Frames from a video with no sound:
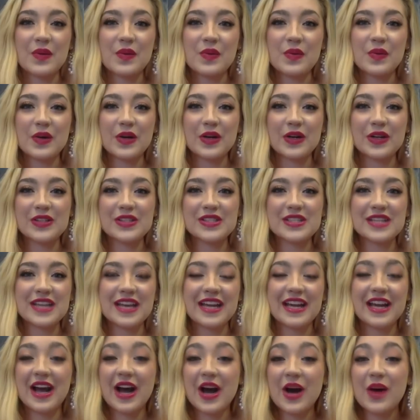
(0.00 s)
were
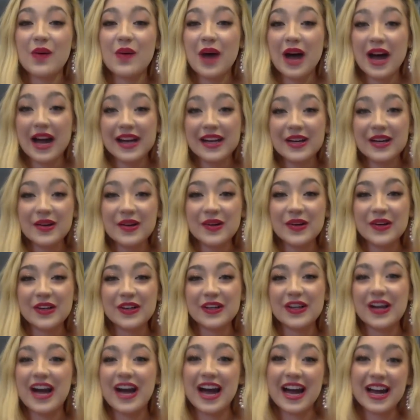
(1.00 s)
saying oh i know
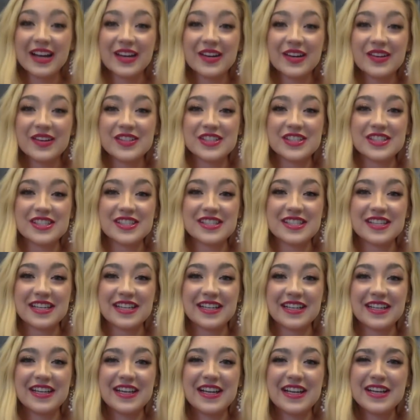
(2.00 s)
her i know
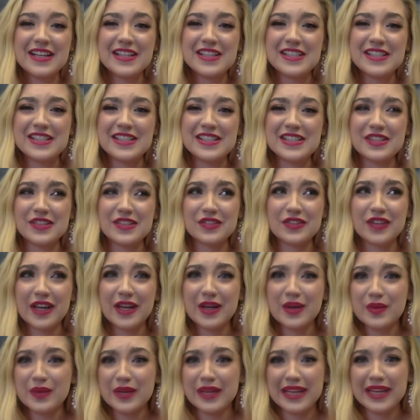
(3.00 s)
justine she's a
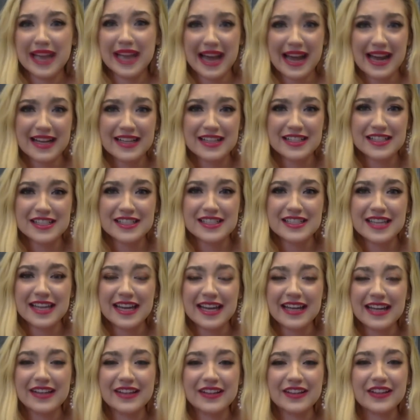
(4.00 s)
right-wing
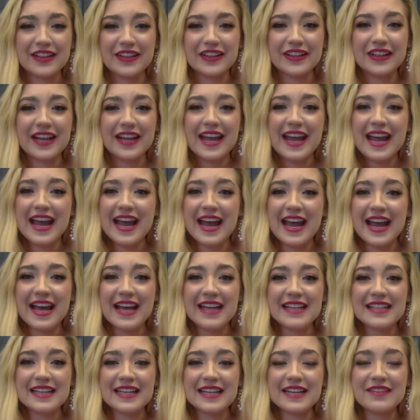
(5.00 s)
agitator
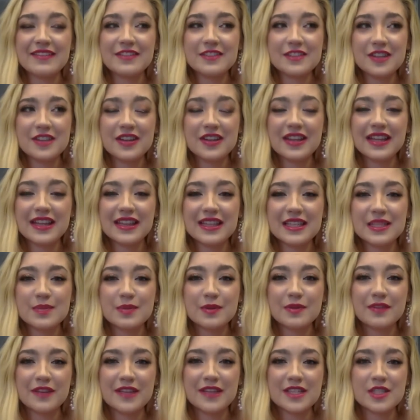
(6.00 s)
and i saw that this
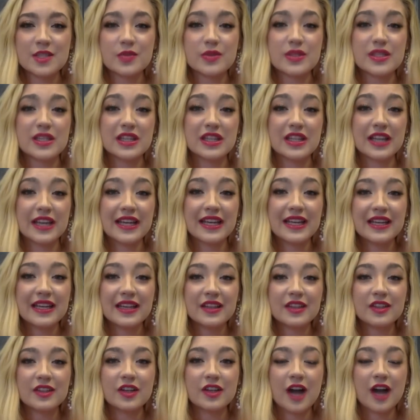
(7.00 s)
professor was liking
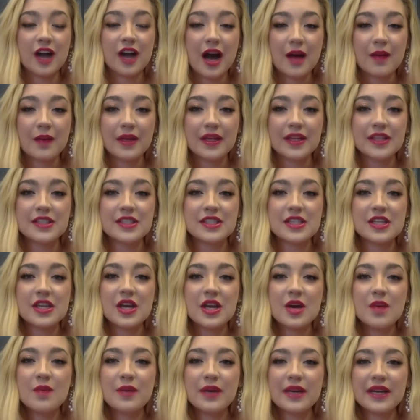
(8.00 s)
their comments
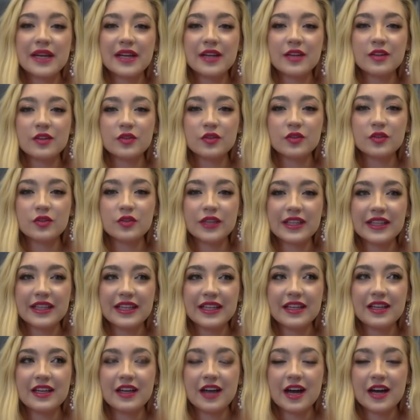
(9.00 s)
but it
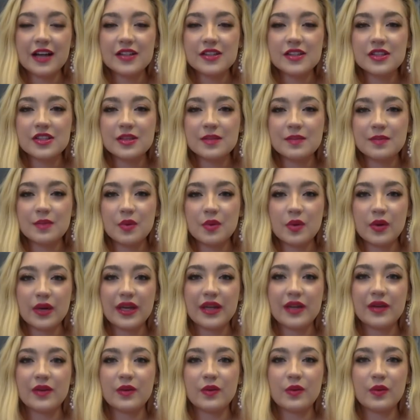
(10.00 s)
really got to the
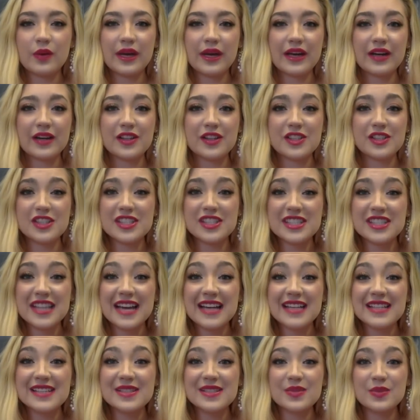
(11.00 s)
point where just
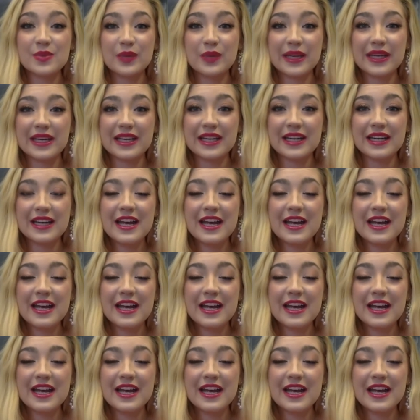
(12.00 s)
last week